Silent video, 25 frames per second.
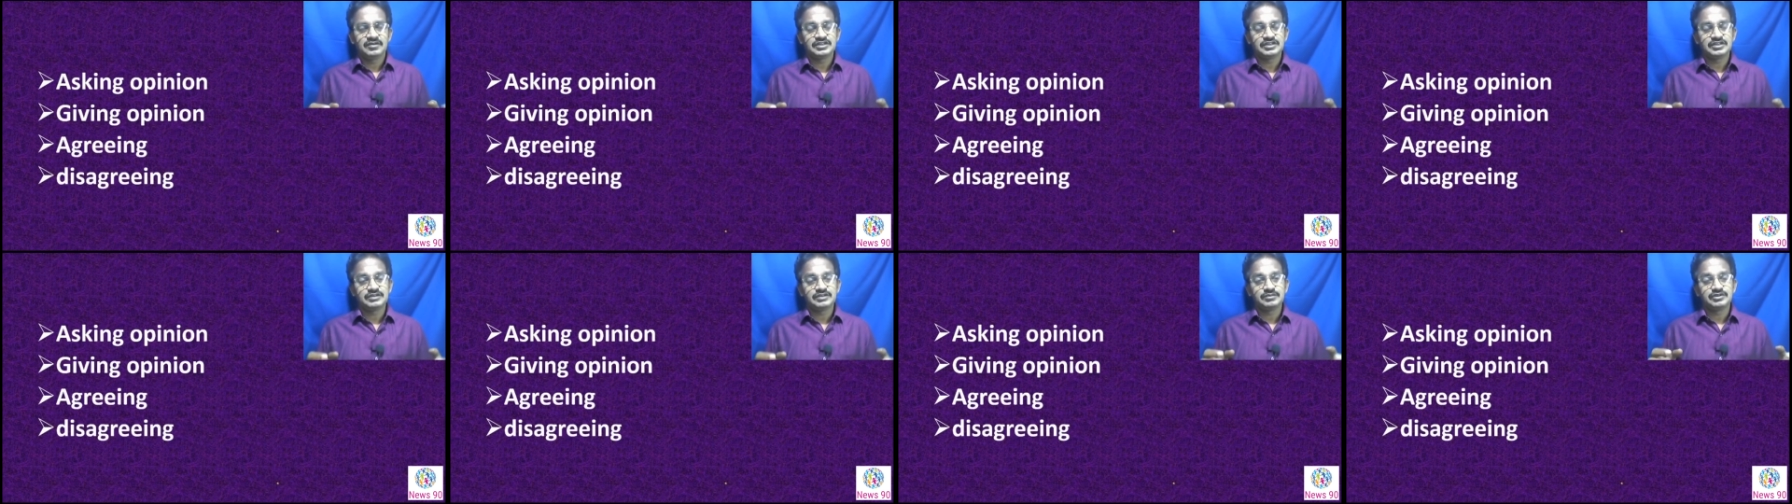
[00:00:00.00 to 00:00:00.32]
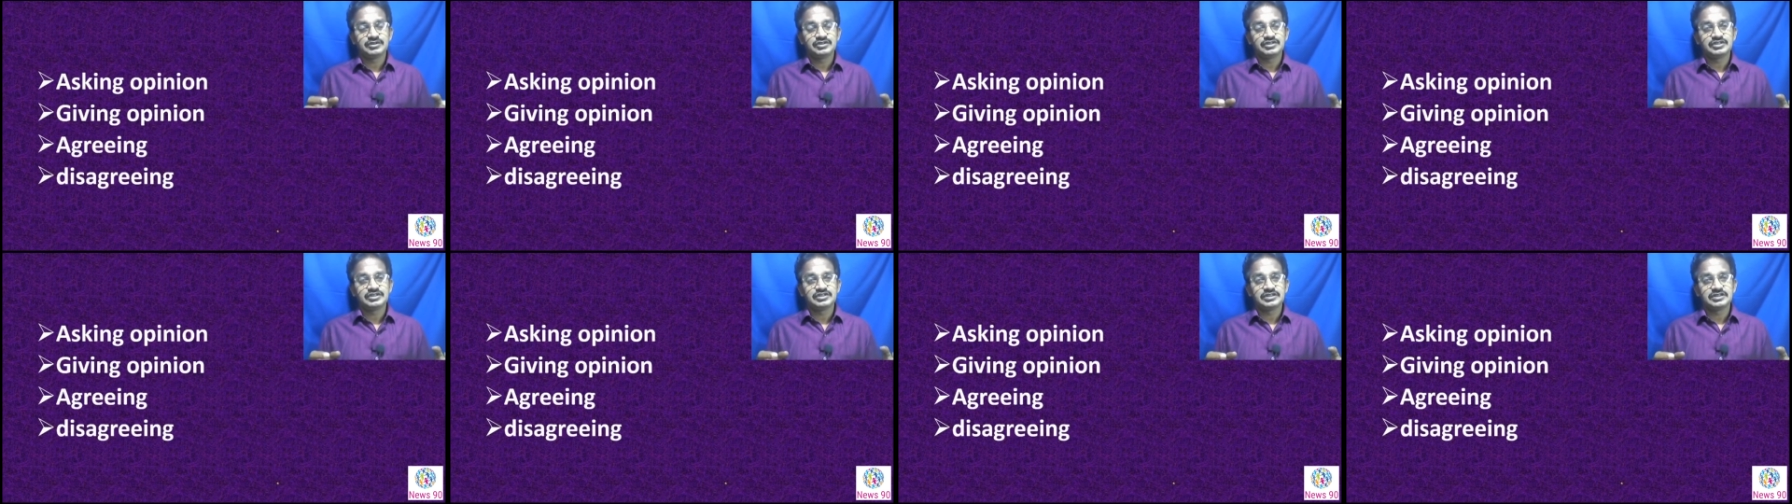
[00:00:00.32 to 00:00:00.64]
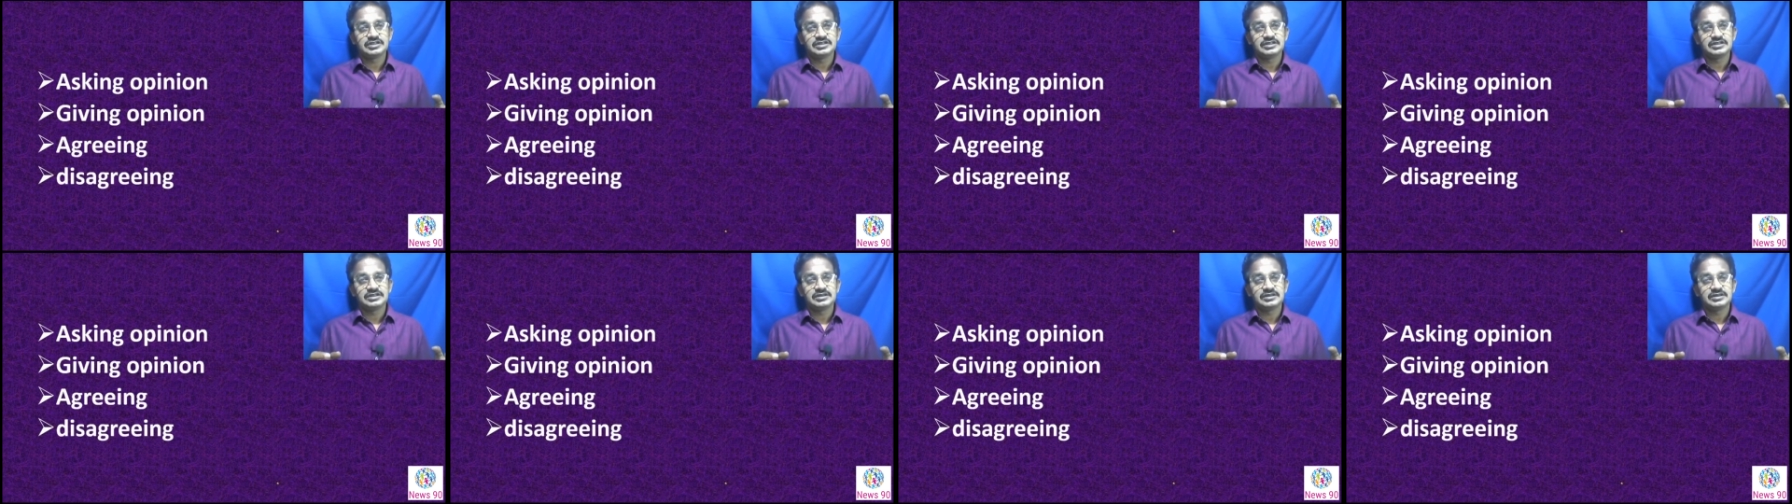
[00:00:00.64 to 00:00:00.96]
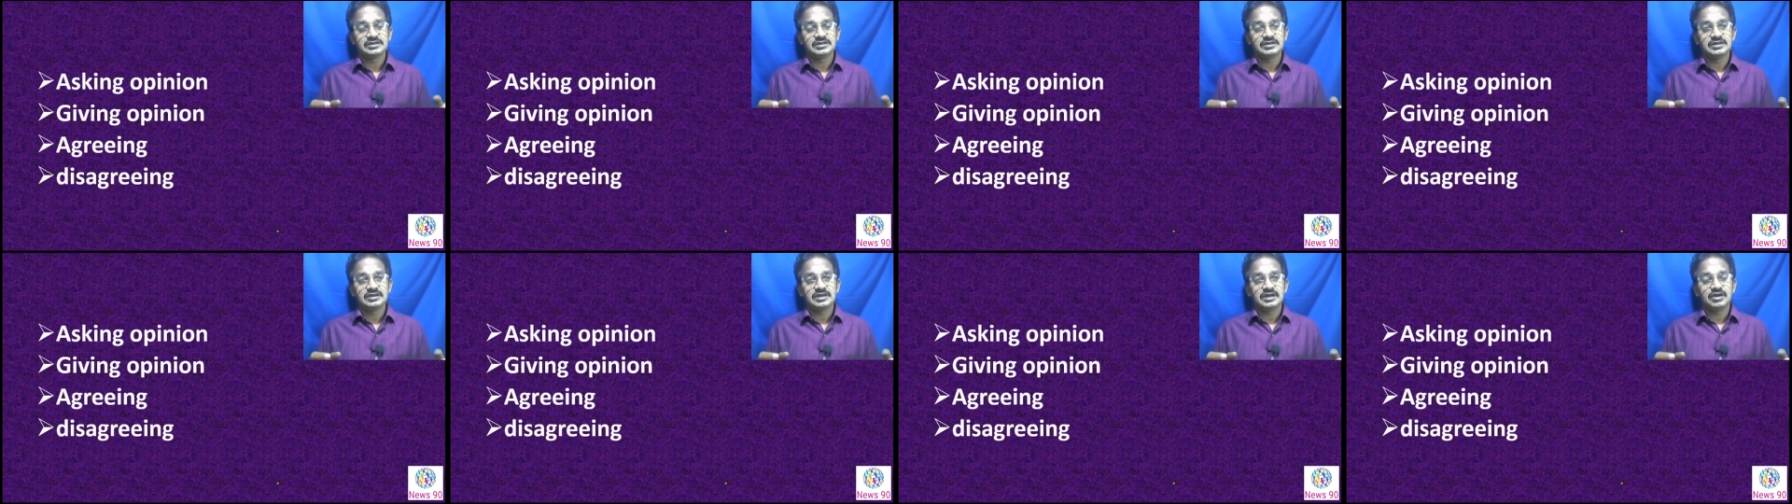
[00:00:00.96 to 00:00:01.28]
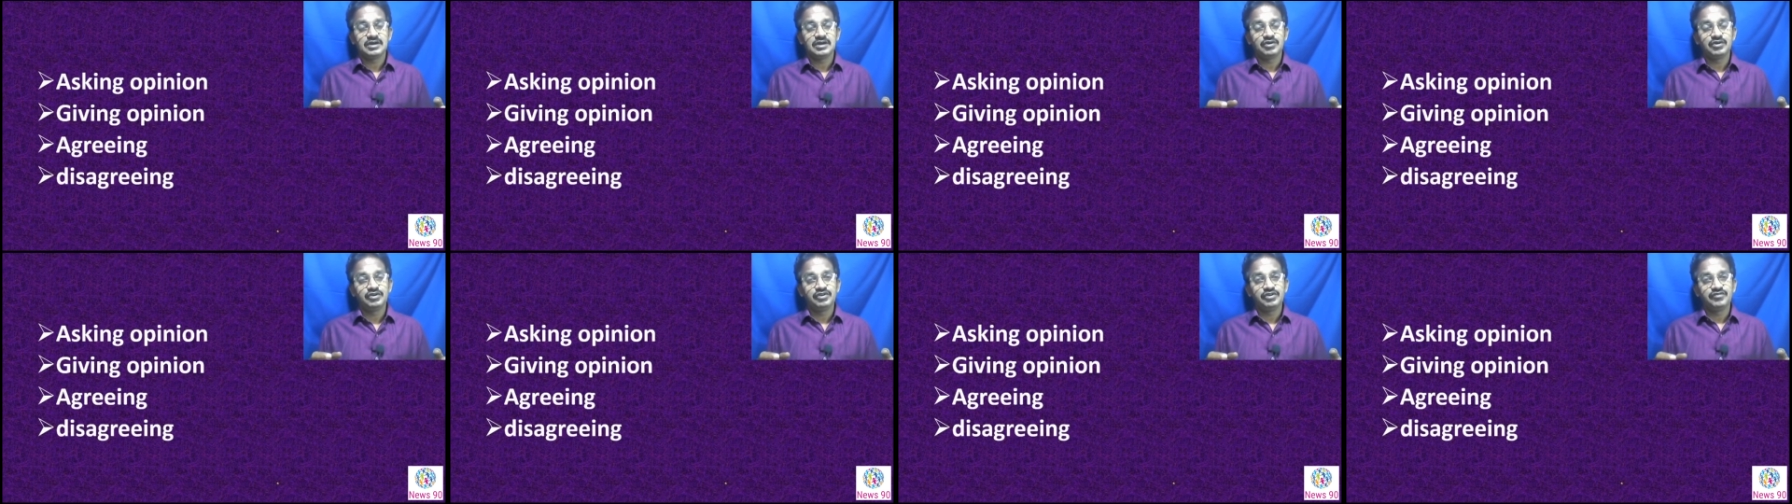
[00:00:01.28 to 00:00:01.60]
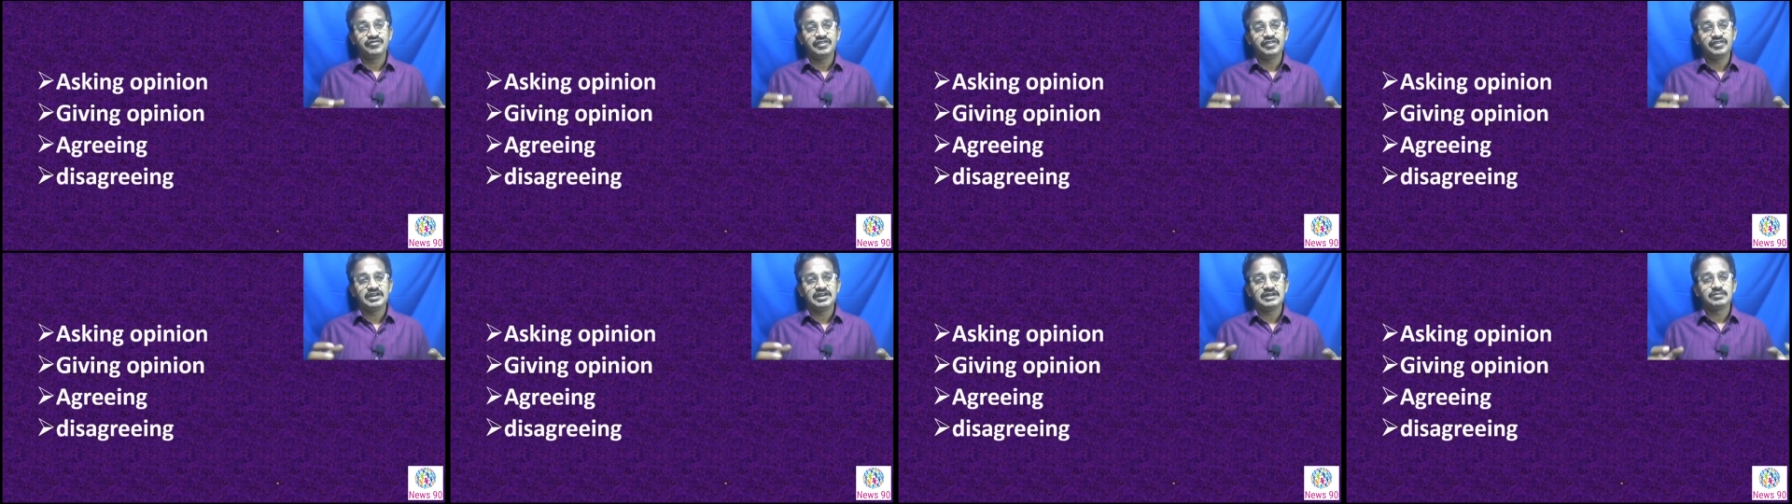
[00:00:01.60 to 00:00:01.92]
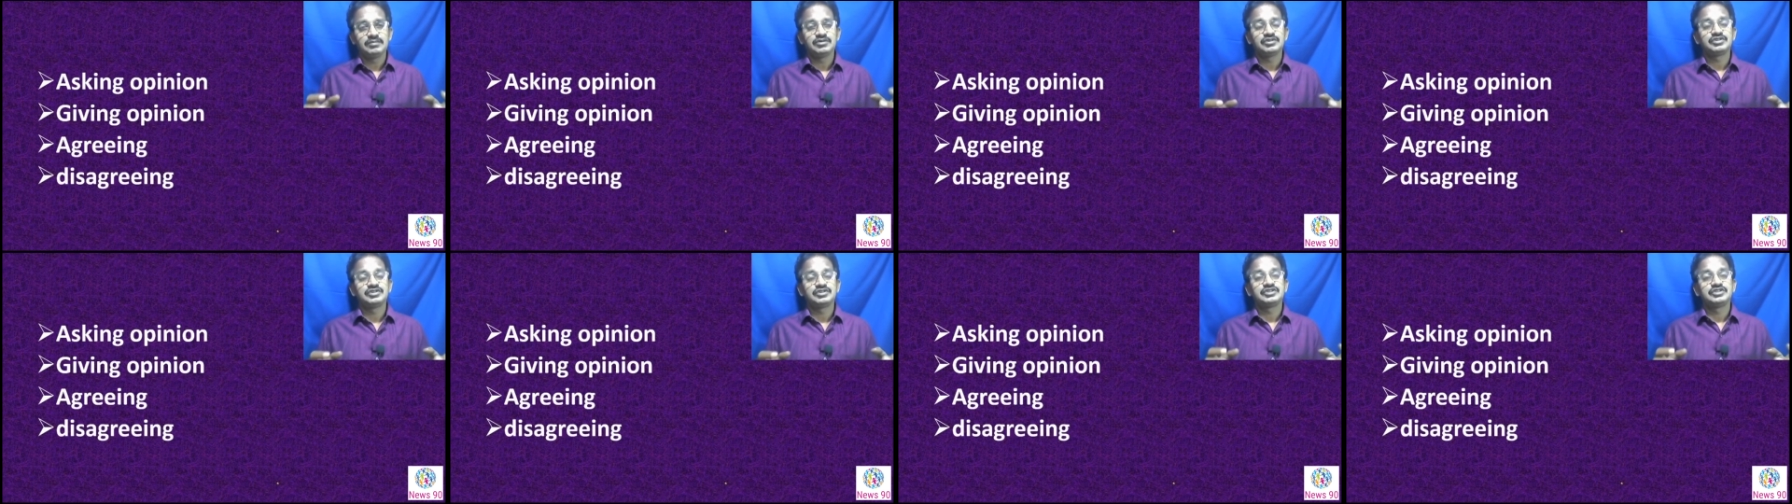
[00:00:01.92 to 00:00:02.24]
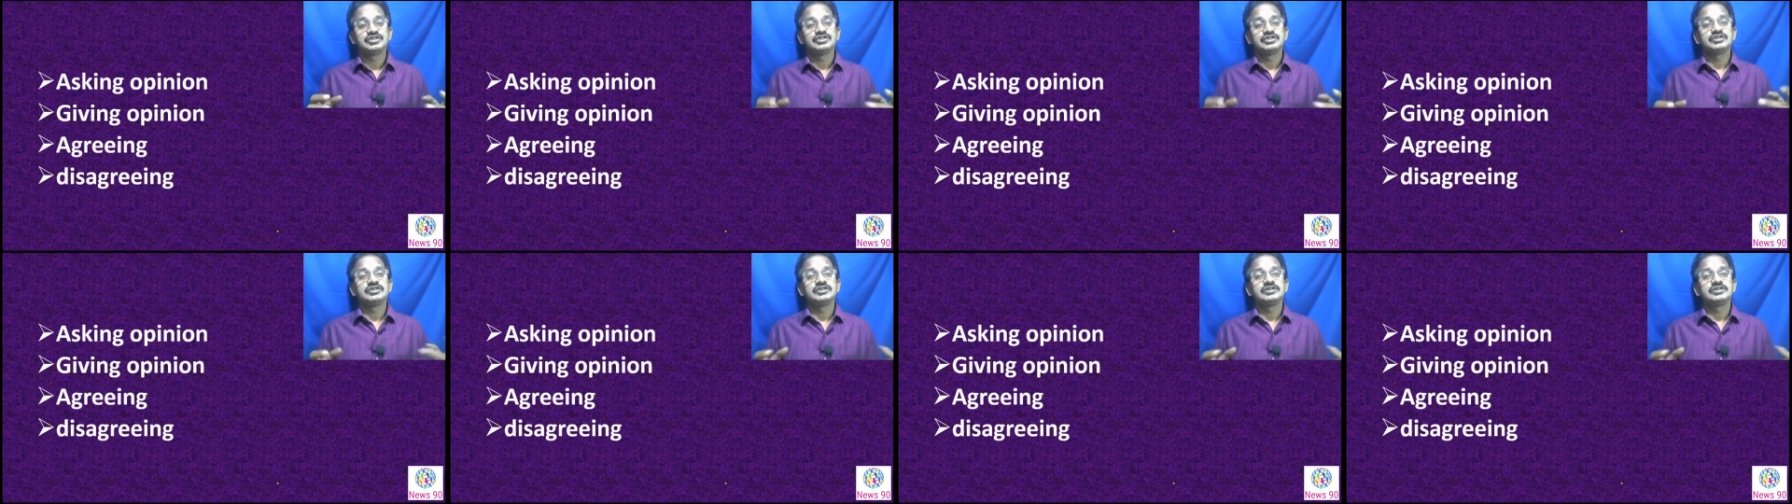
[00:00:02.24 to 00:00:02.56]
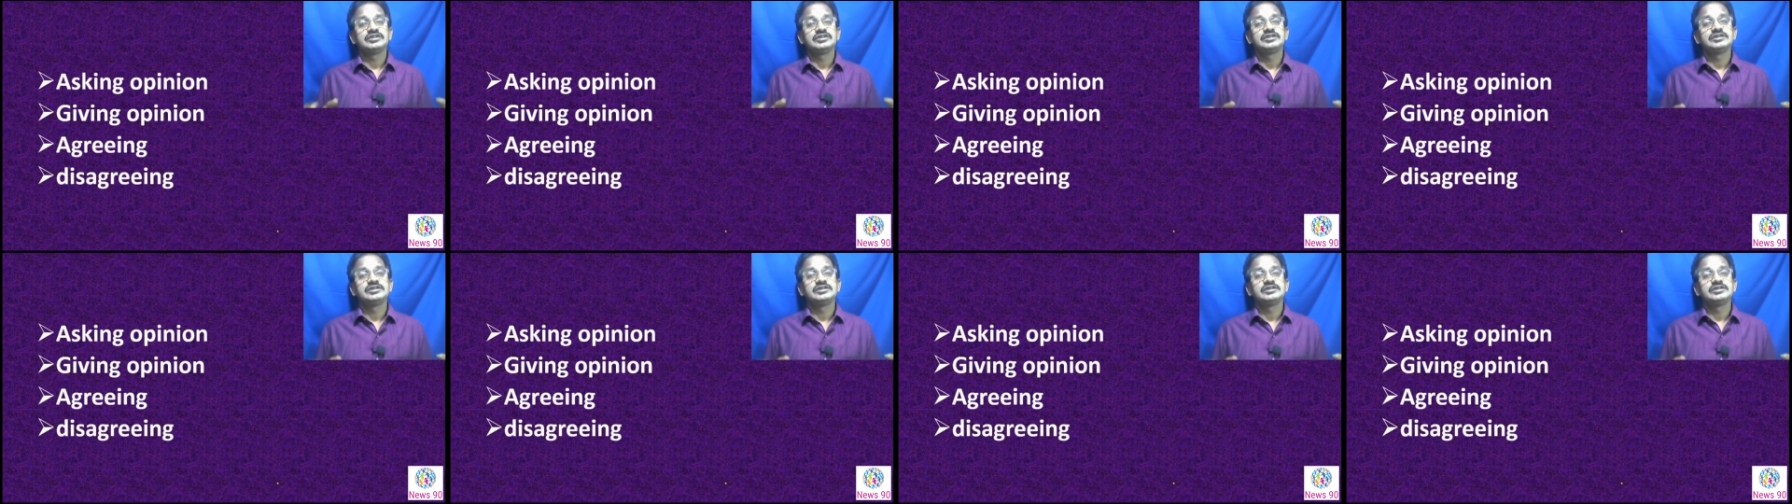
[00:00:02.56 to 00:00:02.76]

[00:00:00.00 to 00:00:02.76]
what about uh, uh, how do you feel about uh,